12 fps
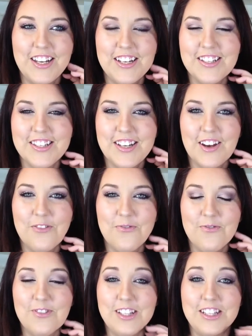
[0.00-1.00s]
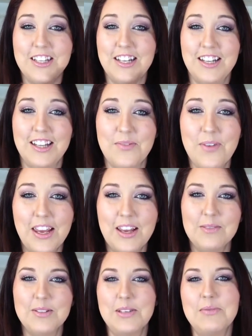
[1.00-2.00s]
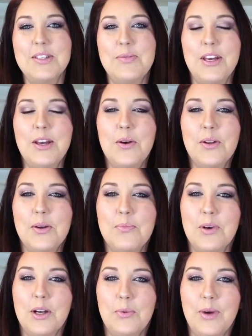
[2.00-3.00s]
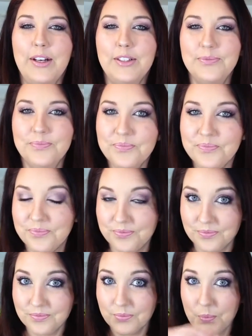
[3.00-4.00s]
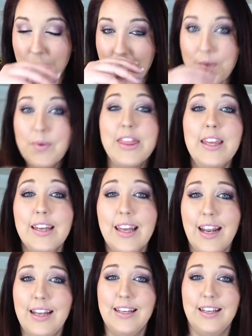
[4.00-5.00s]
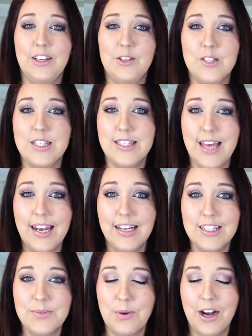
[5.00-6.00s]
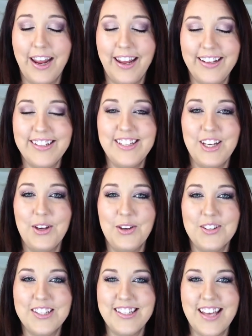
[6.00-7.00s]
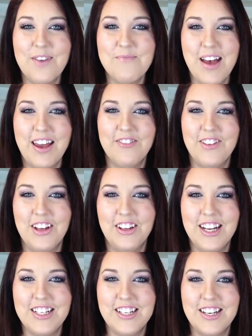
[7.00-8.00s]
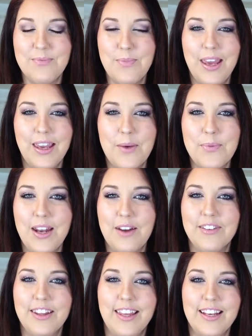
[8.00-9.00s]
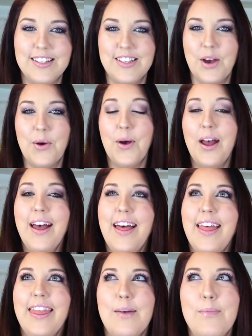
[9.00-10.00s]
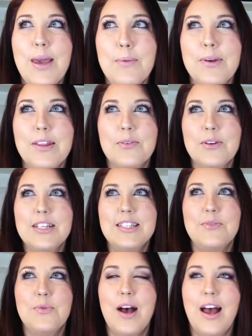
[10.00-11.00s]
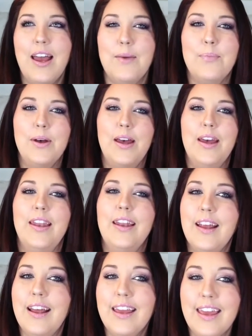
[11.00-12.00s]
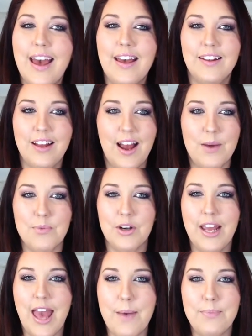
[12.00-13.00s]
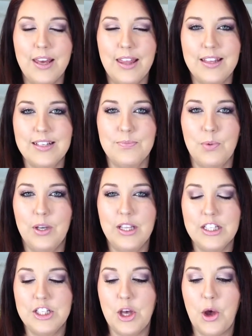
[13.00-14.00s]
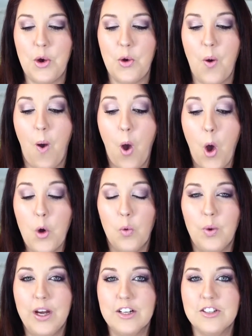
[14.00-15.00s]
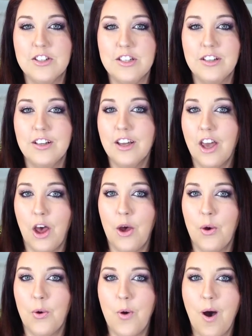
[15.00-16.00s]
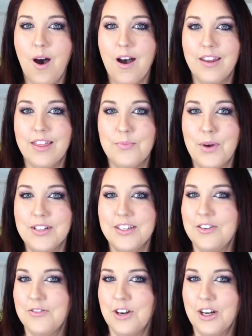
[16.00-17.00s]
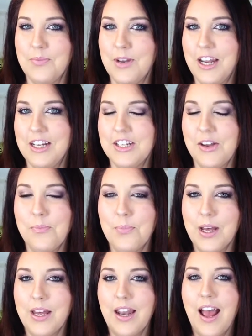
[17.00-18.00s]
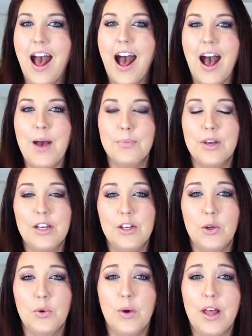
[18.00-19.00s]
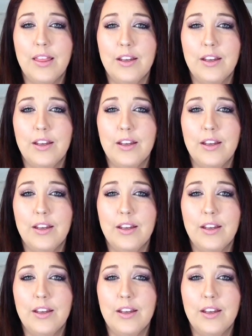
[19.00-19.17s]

it and stuff. And the makeup seems to be holding pretty well. But then again, I did use a setting spray to set my foundation and makeup and everything, so that may be the reason why. But yeah, I'm pretty happy at this point. So we are still a go on the positive recommendation, but I'm gonna do